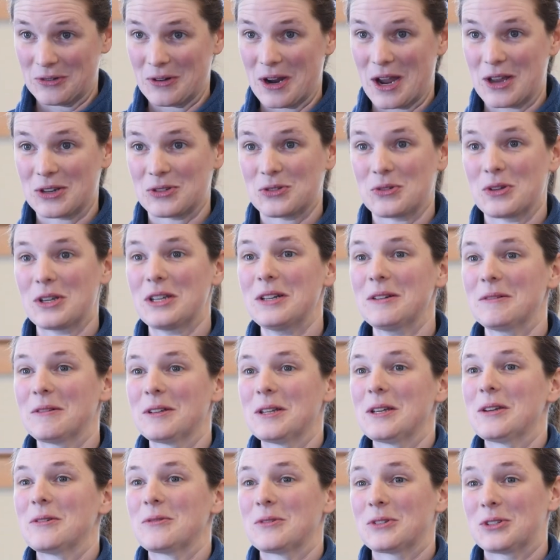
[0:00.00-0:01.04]
graduate,
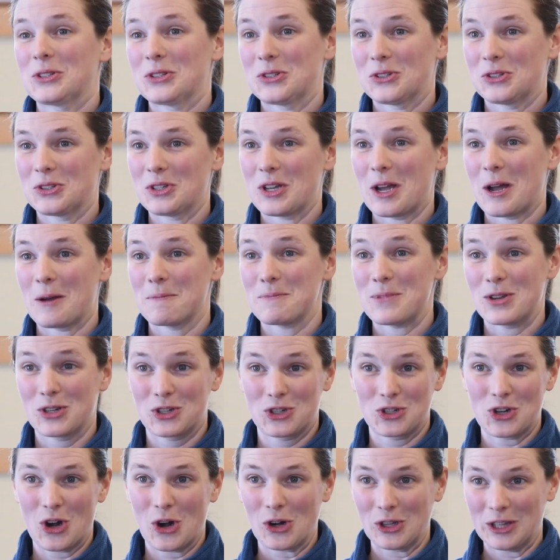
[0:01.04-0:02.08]
which is uh, Miss
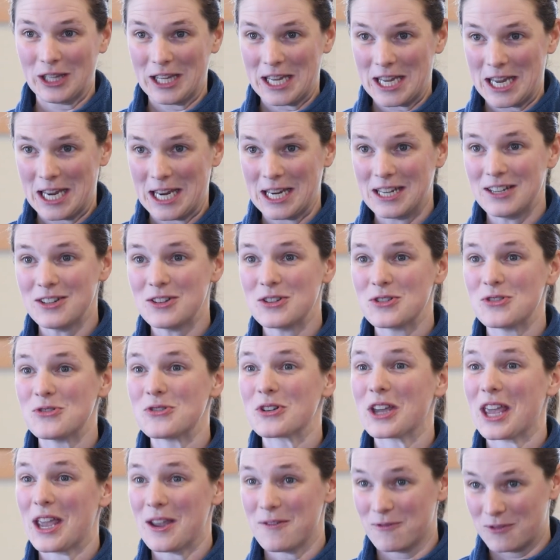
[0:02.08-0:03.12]
Charlene, who
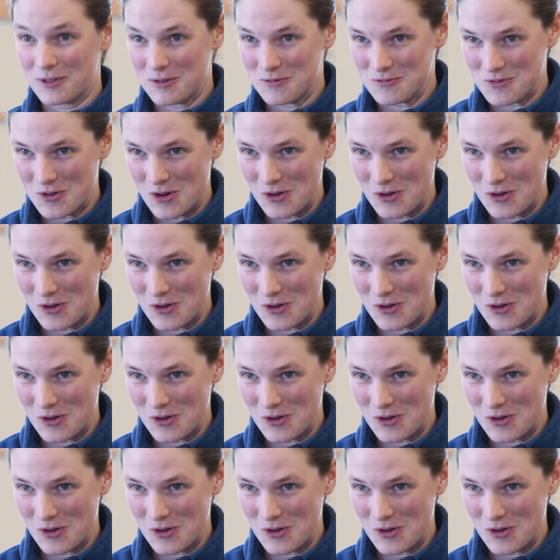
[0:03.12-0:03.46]
came from